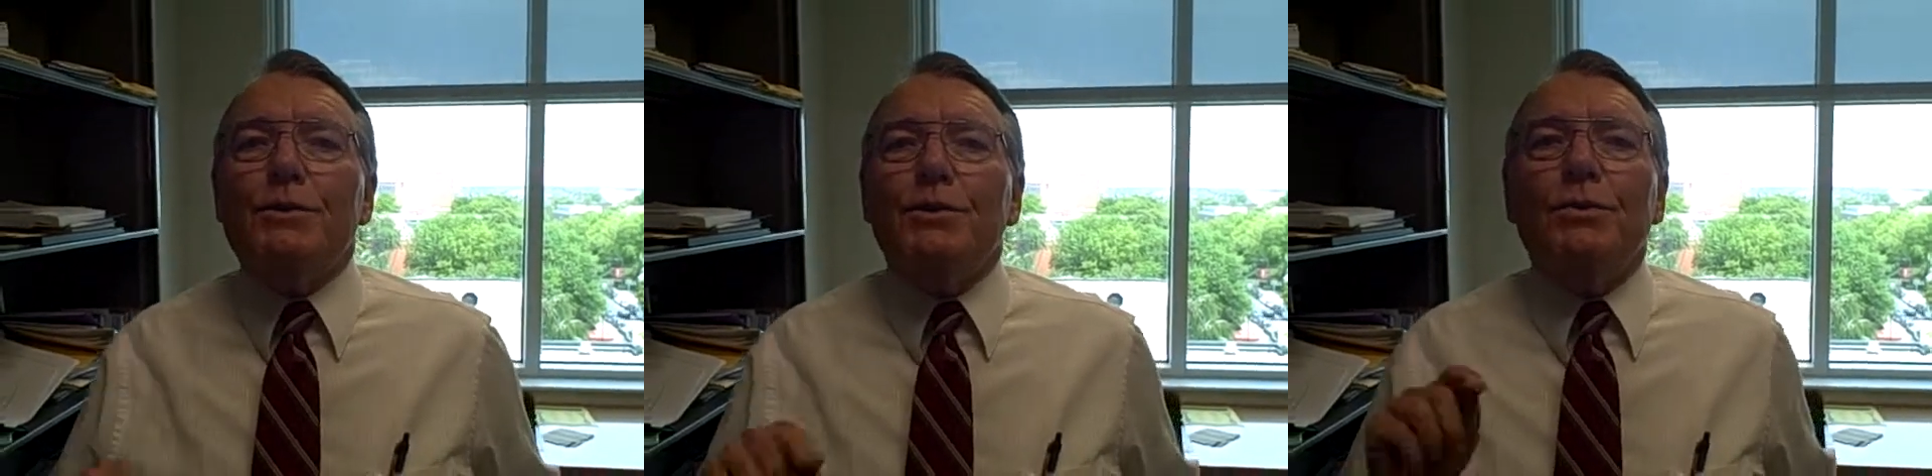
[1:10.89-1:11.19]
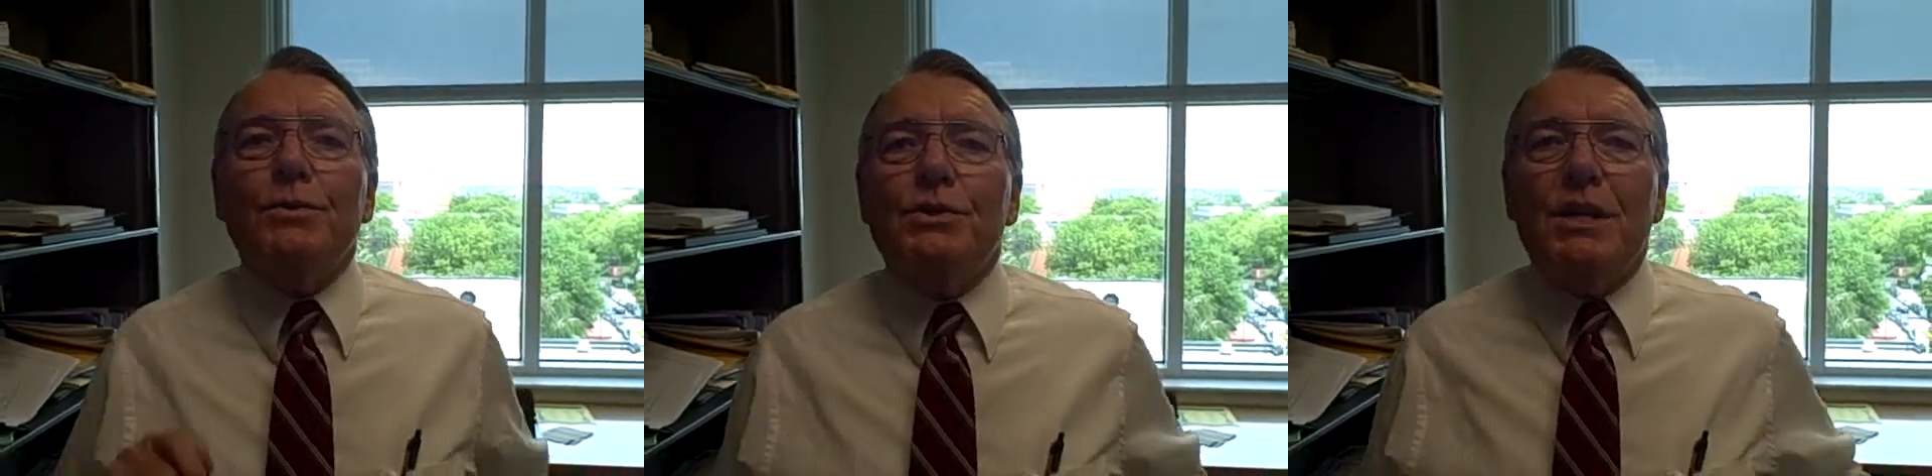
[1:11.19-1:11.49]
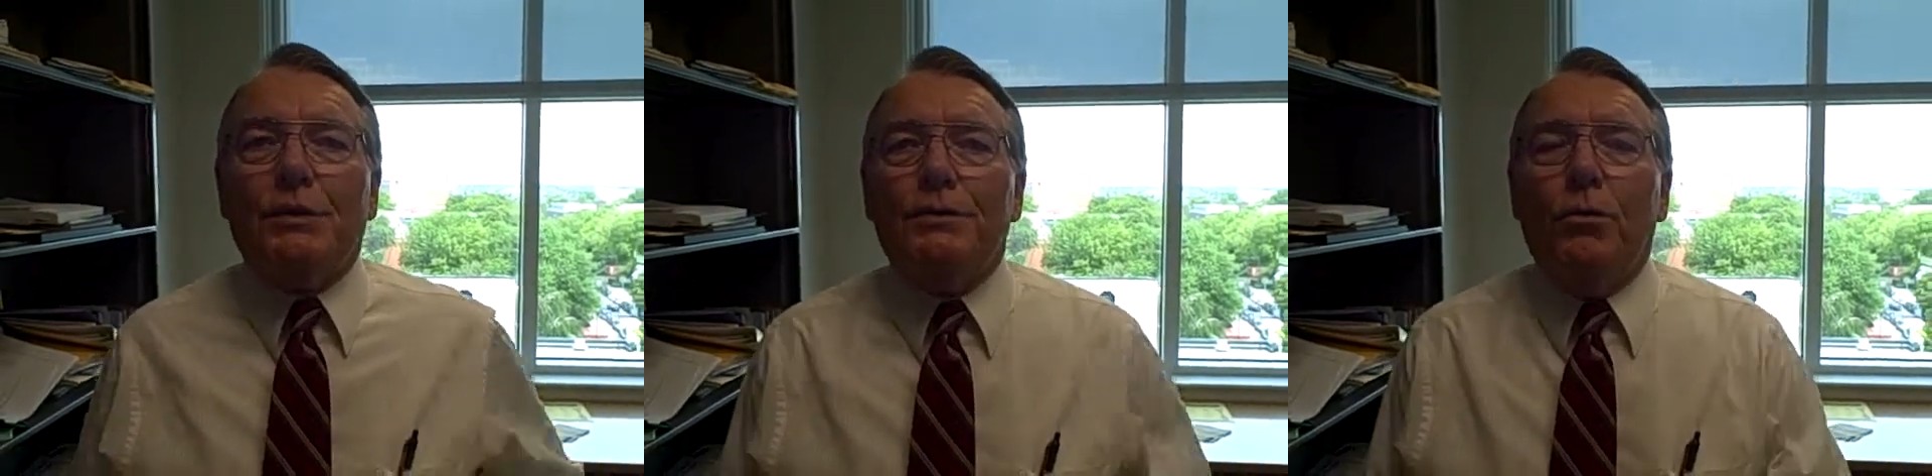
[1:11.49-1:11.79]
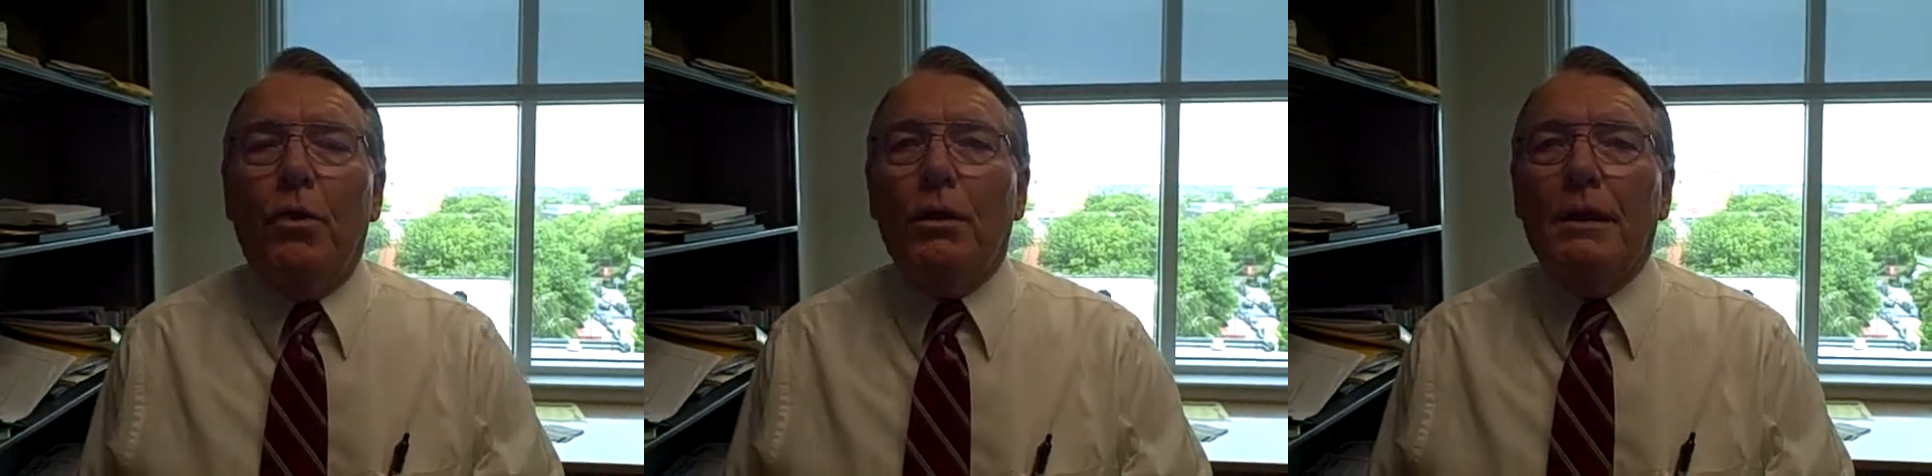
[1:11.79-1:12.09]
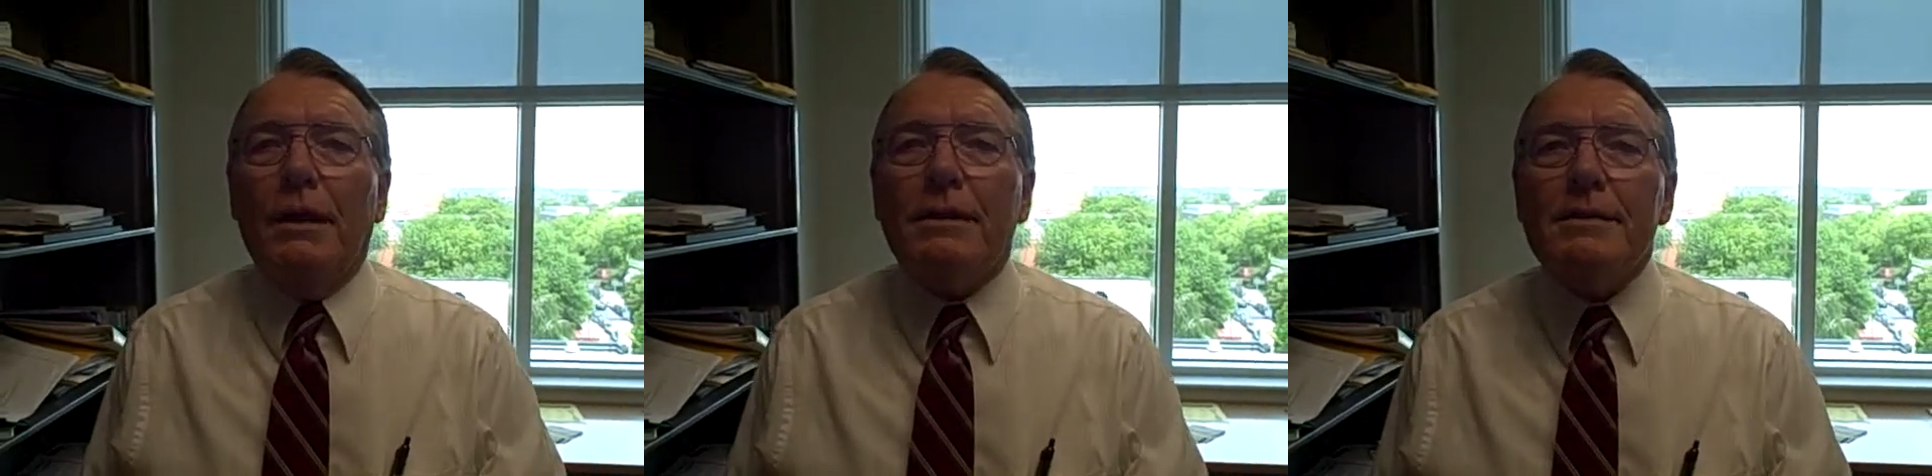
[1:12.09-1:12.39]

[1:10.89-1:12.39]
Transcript: the students next fall